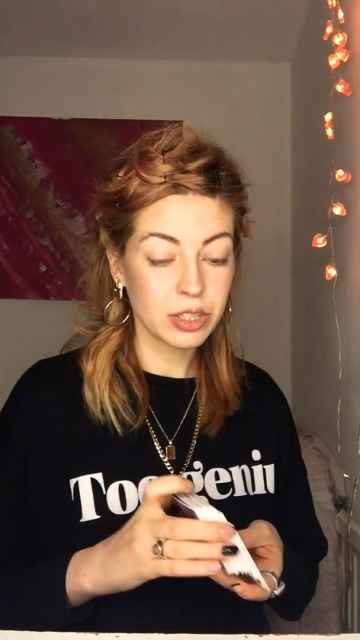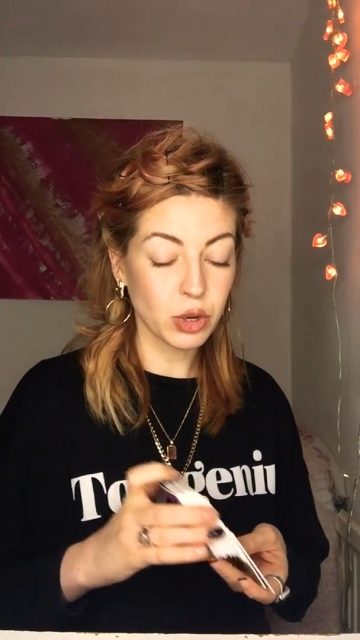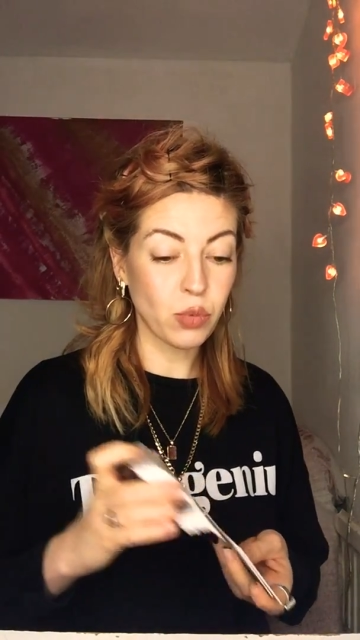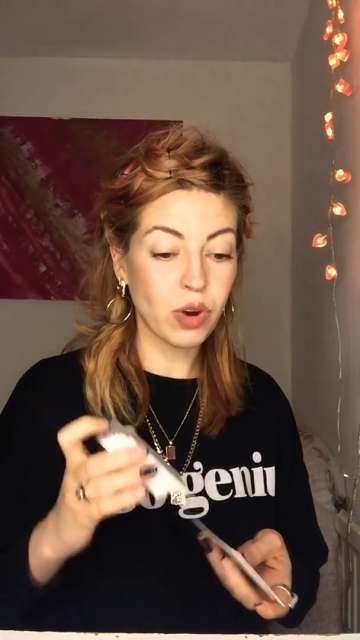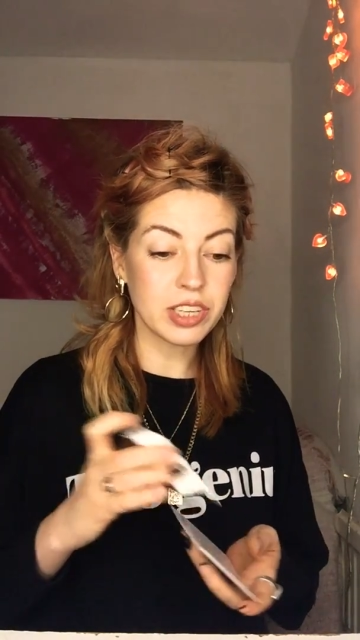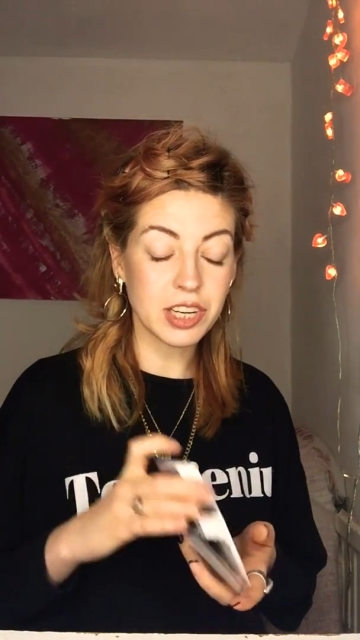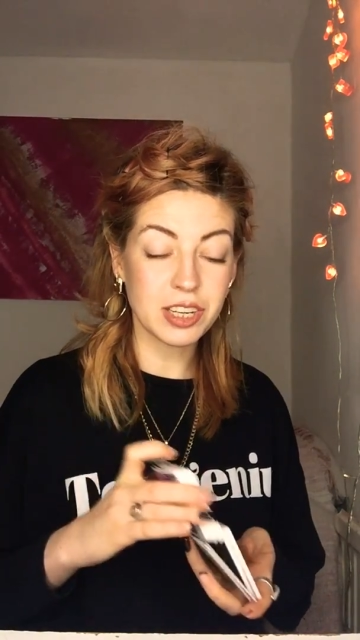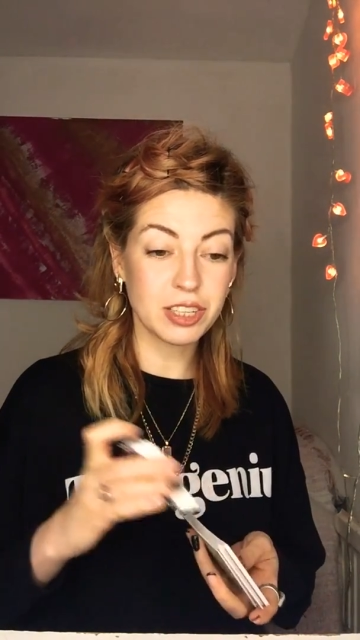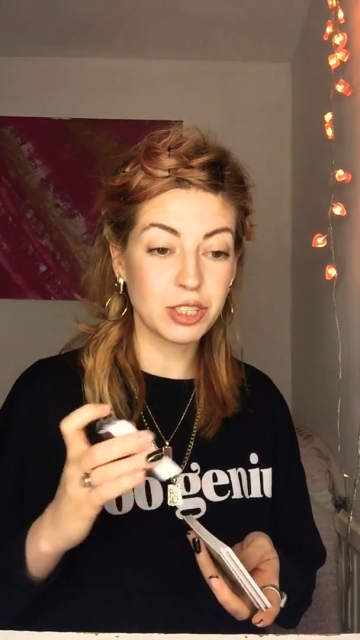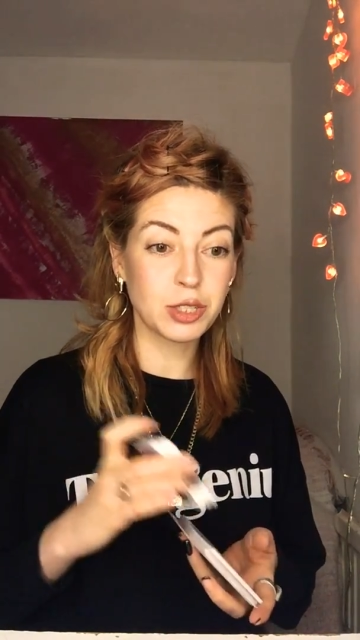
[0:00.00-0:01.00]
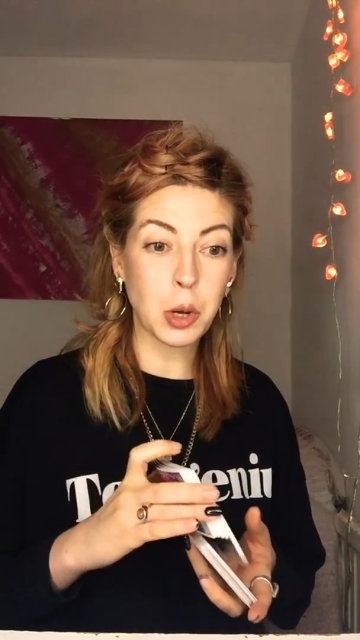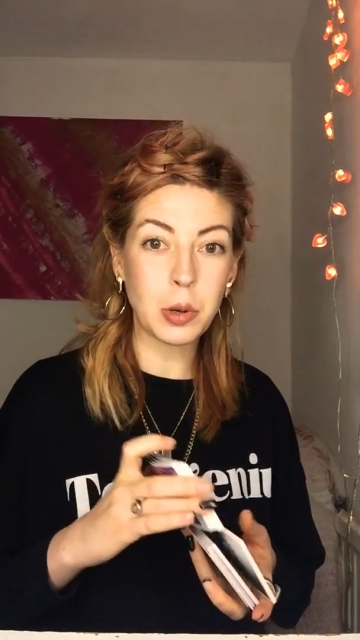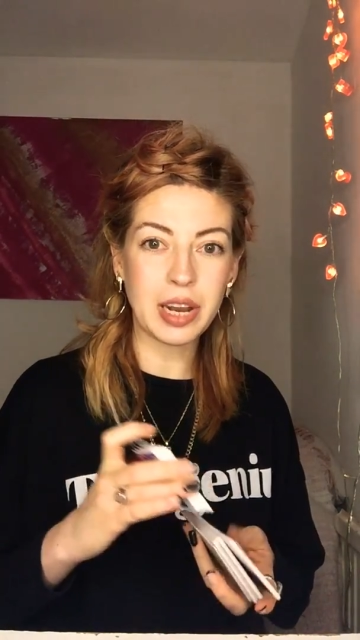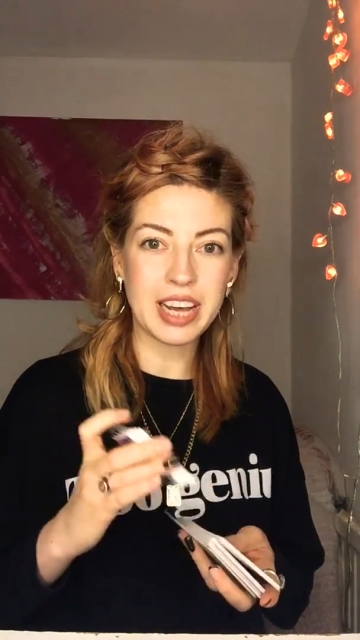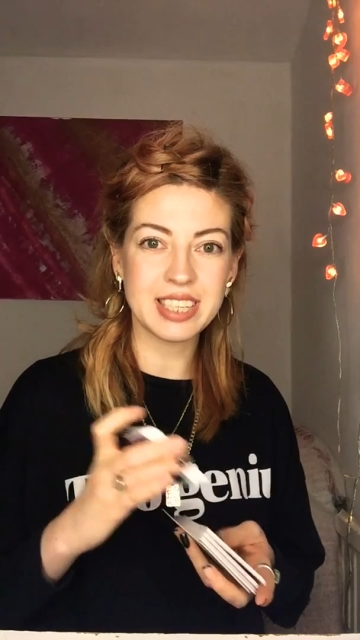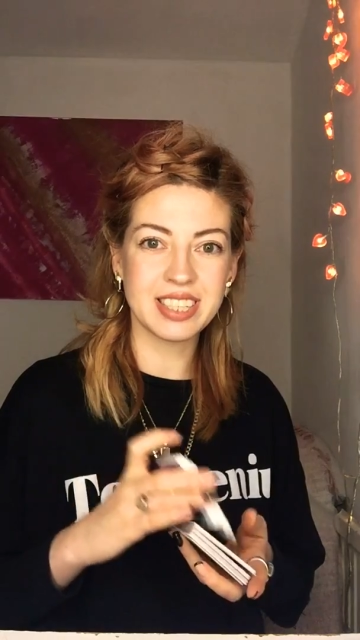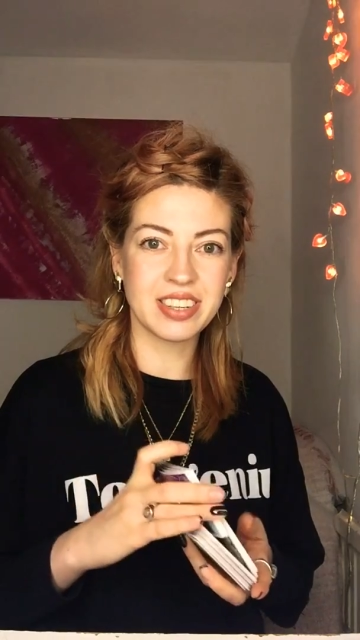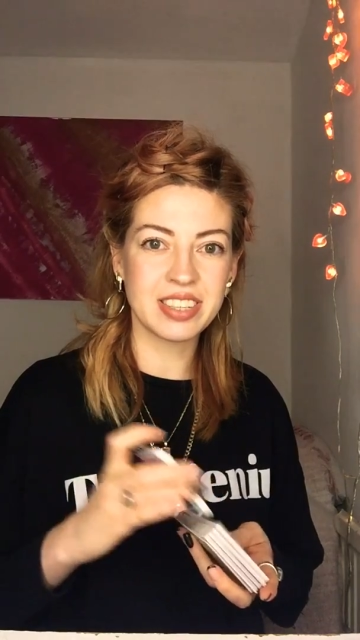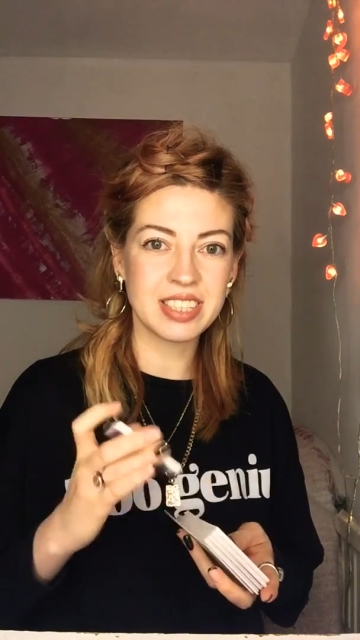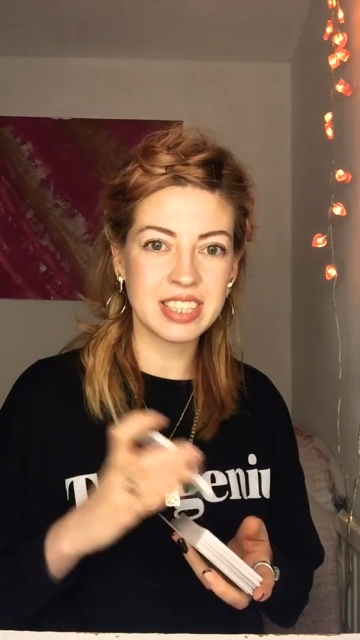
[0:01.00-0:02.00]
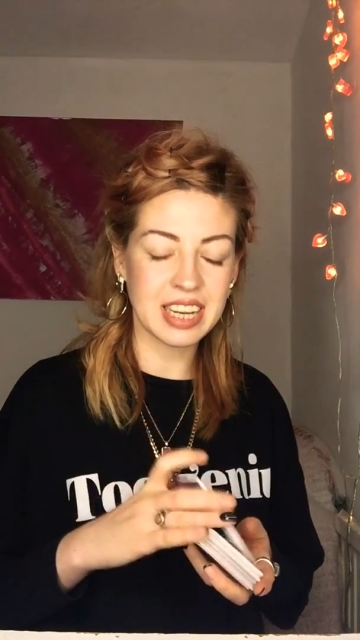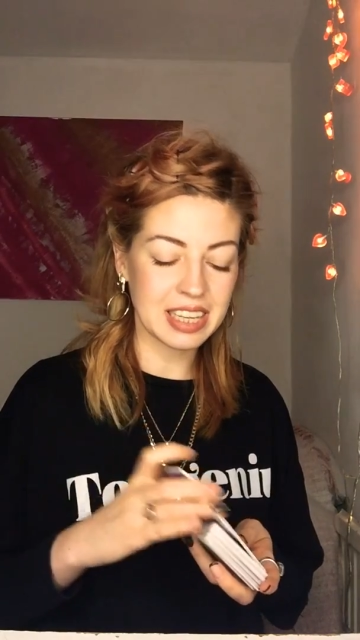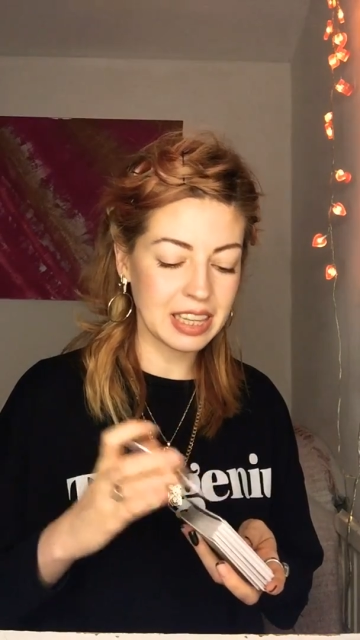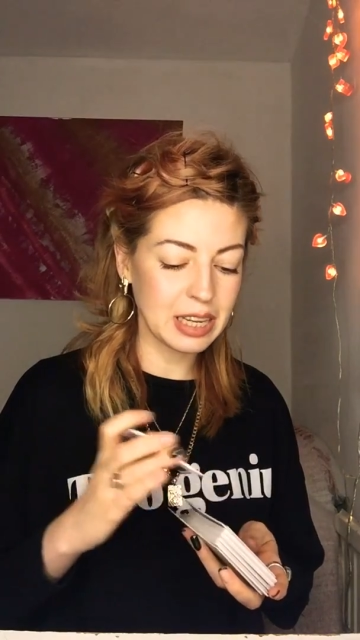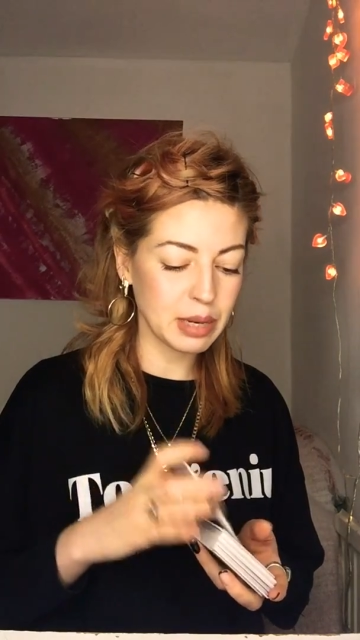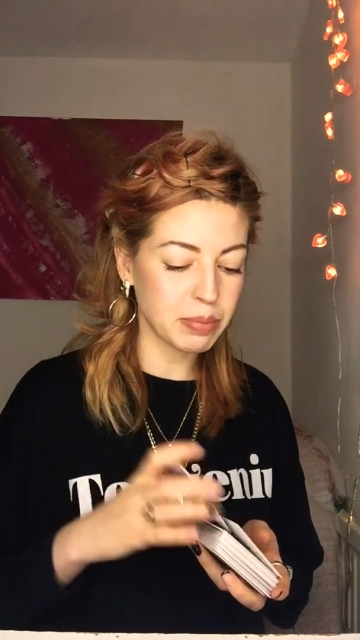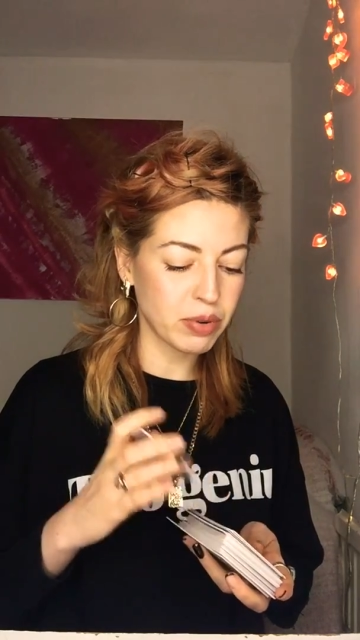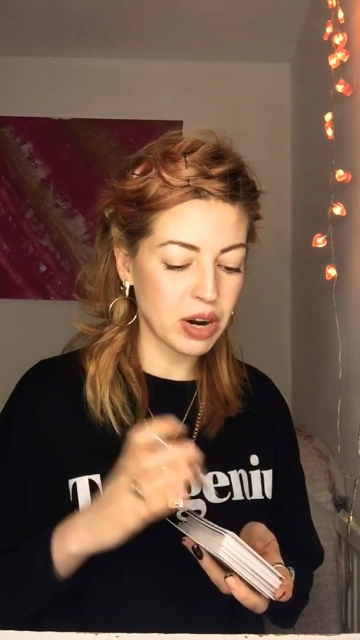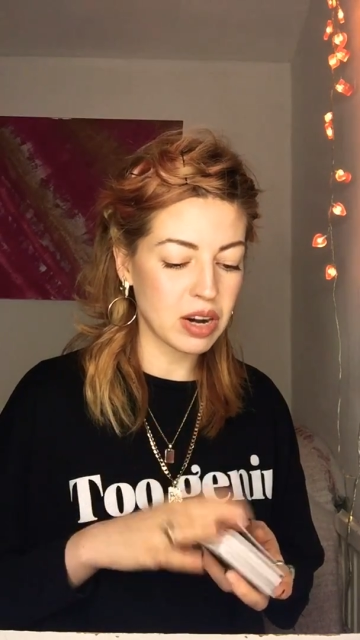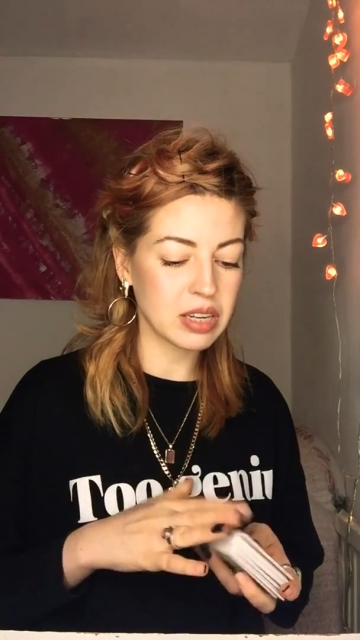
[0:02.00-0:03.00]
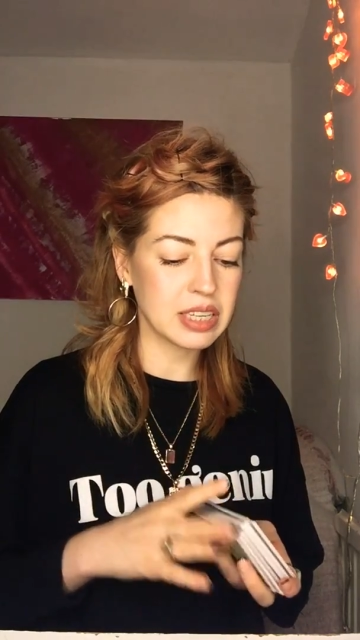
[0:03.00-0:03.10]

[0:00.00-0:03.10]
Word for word: So what are the soul lessons that Libra